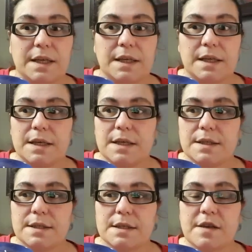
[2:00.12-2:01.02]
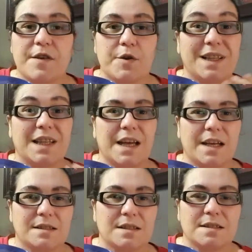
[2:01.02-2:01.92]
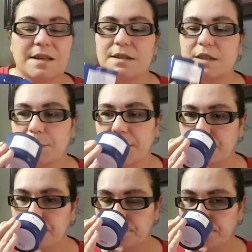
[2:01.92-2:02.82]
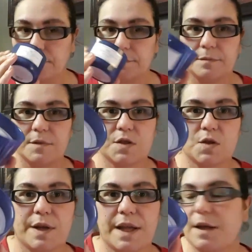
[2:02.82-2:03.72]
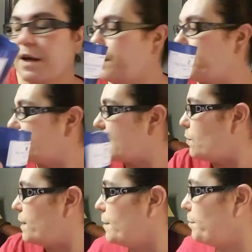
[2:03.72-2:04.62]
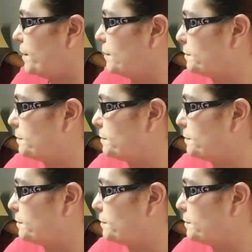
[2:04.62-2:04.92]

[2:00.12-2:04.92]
it is a very light scent to me. So yeah, I picked that one up.